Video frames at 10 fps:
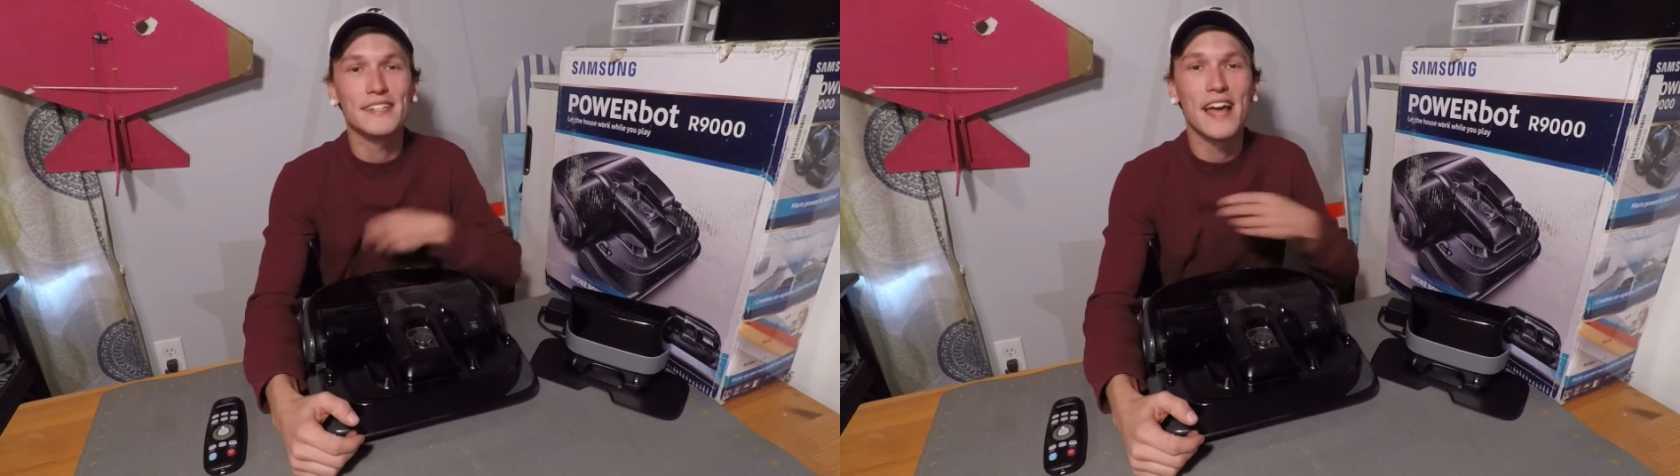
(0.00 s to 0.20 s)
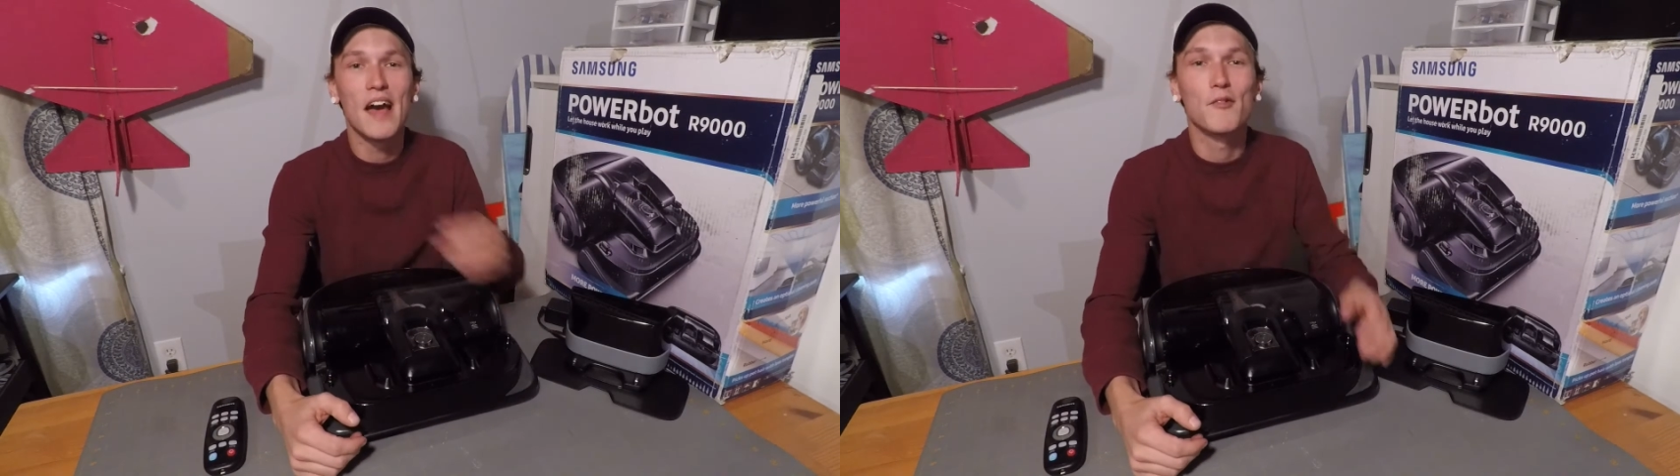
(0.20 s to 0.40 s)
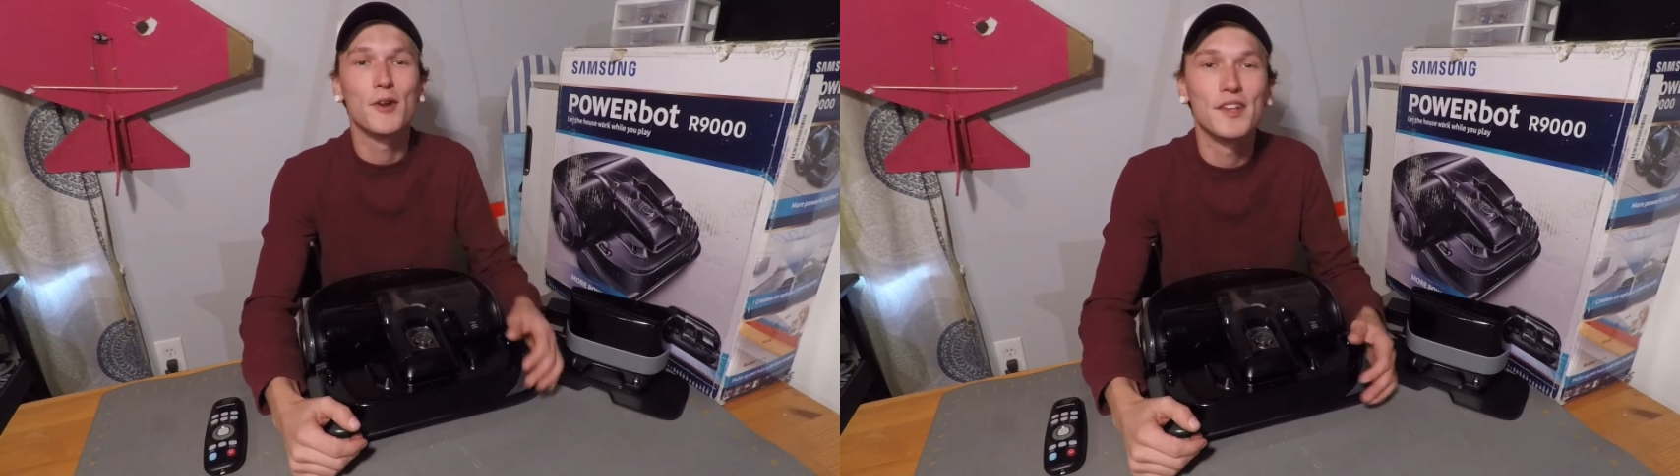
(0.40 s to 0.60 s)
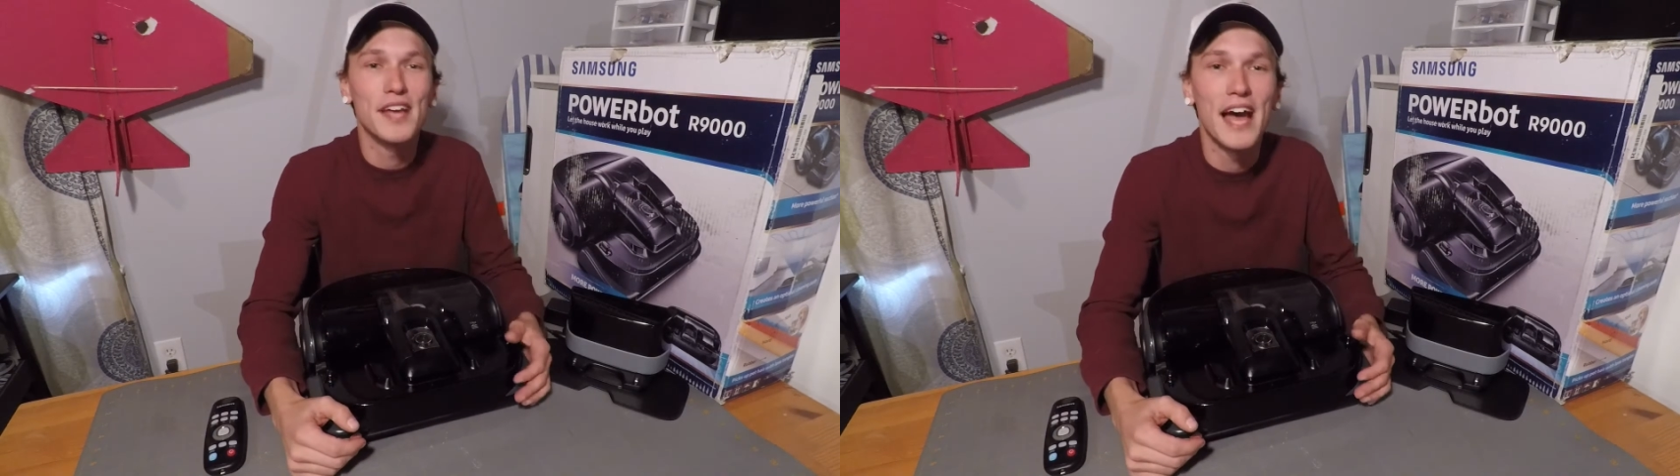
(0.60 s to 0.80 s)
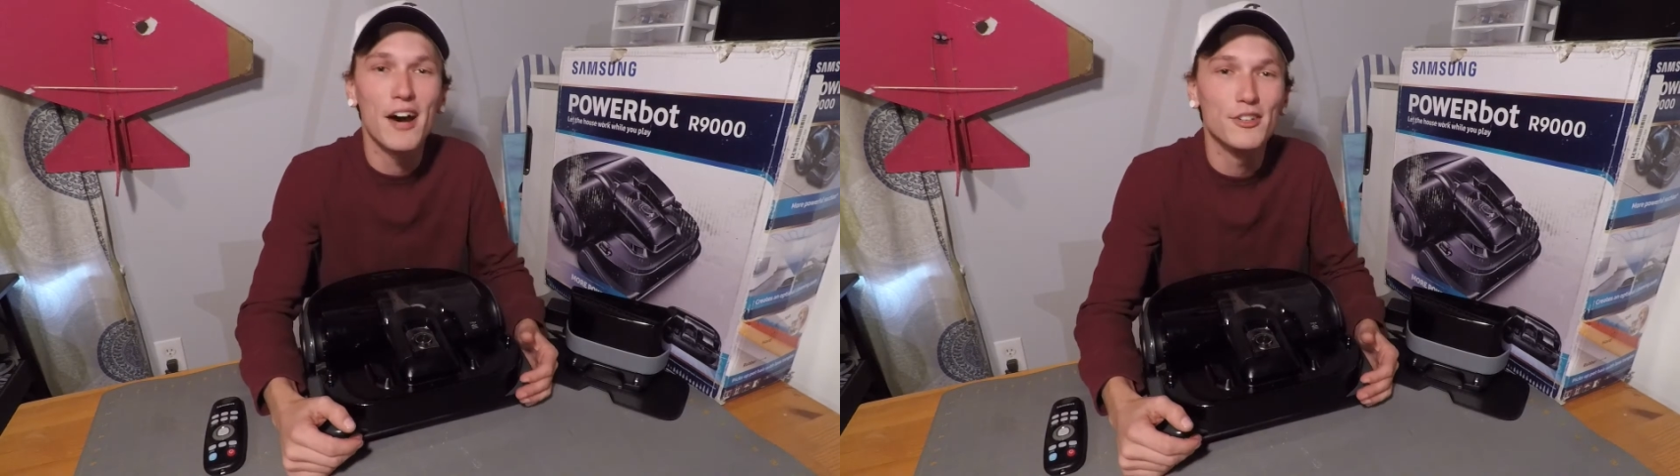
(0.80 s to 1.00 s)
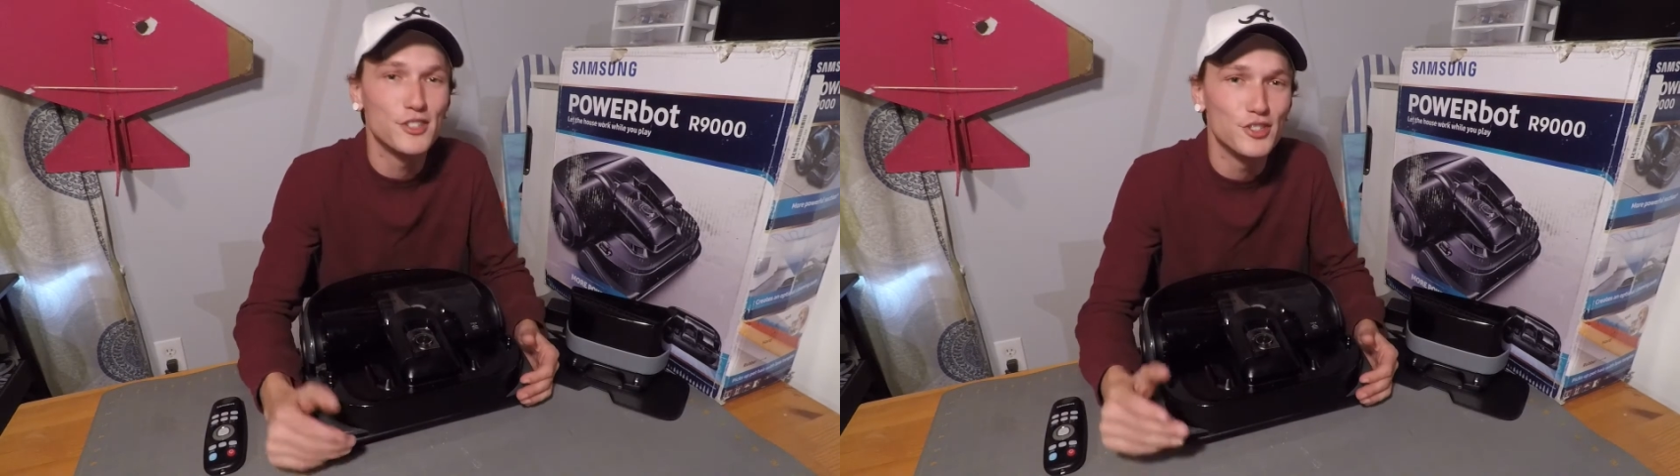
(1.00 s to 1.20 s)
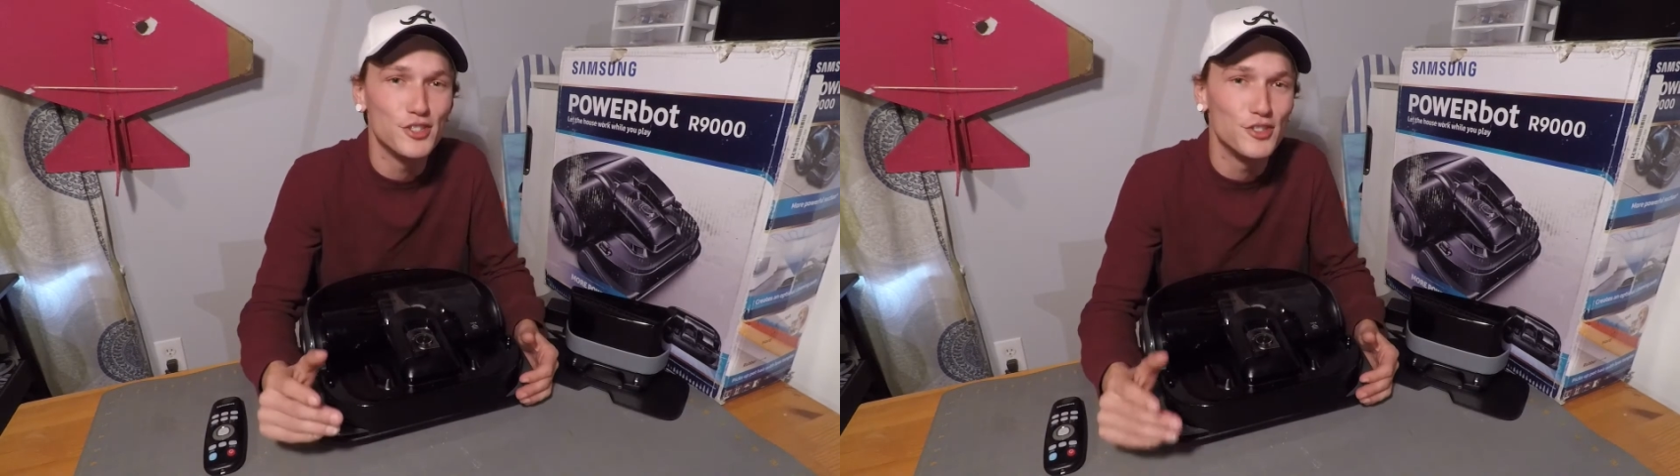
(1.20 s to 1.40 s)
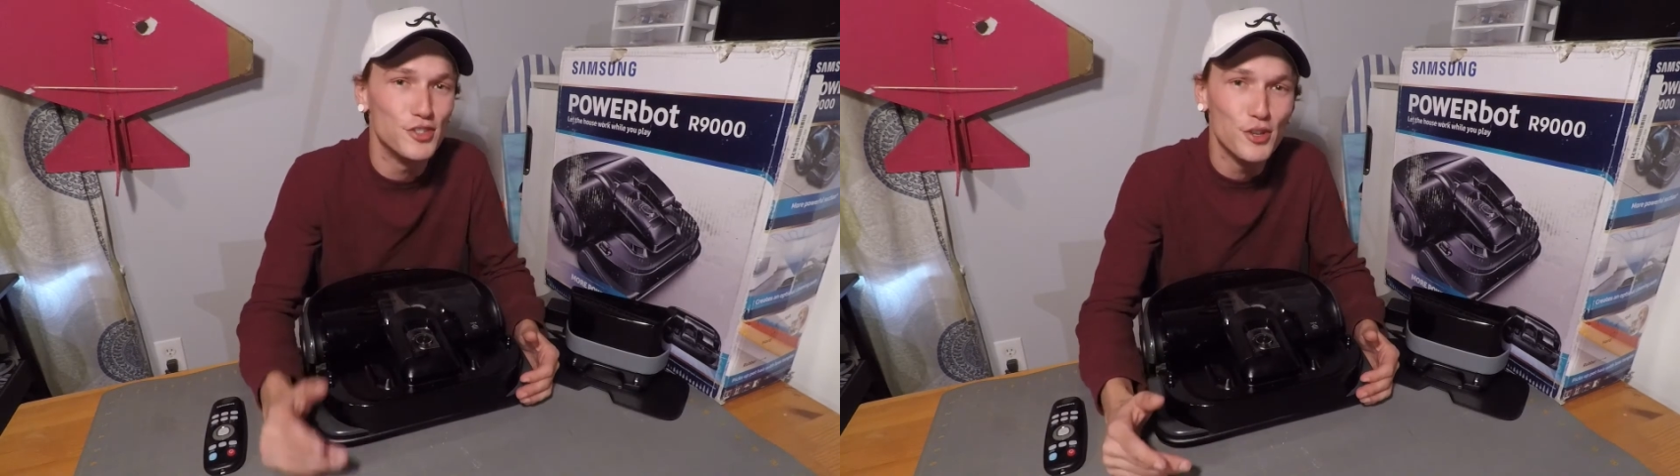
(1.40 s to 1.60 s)
have around the house and
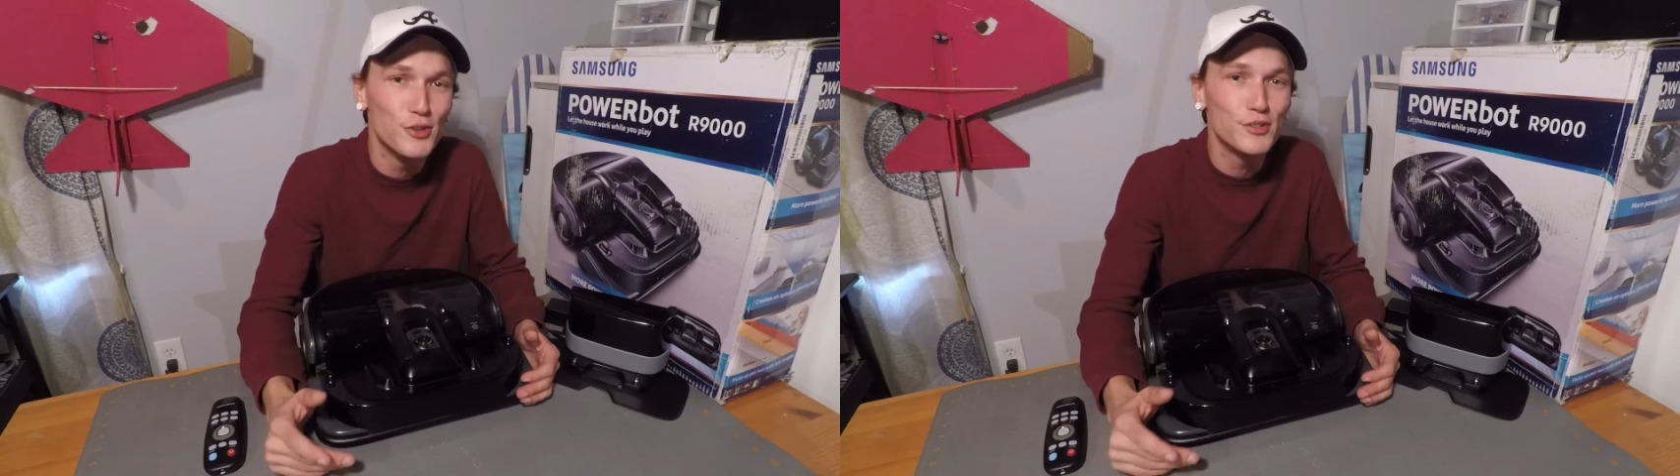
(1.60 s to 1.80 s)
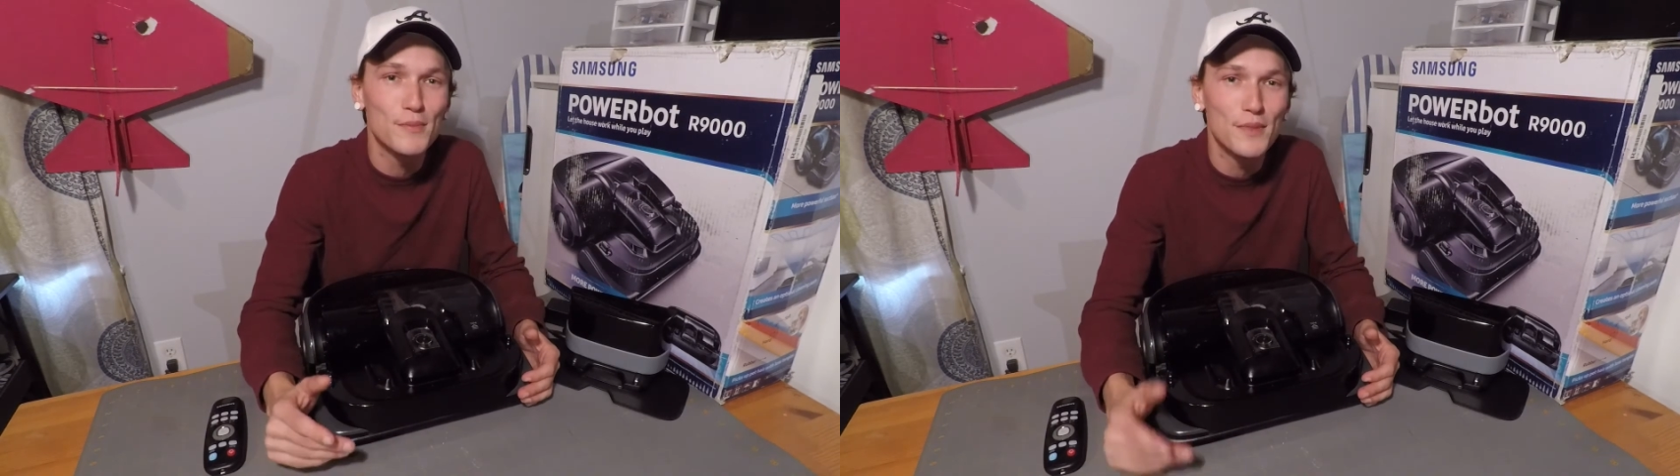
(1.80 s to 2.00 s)
just do some